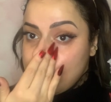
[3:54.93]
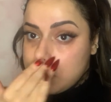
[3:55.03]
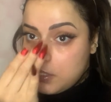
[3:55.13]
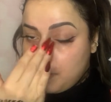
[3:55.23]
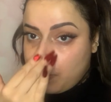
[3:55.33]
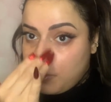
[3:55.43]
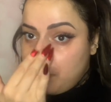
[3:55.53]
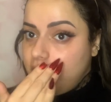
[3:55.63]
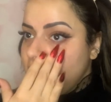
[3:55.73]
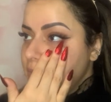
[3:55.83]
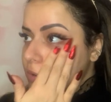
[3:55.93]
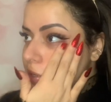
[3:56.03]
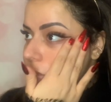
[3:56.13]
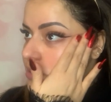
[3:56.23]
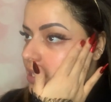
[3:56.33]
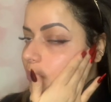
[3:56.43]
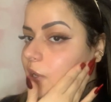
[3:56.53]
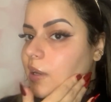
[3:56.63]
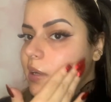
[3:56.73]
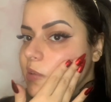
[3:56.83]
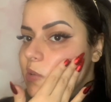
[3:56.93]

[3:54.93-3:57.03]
Sephora favorites and whatnot.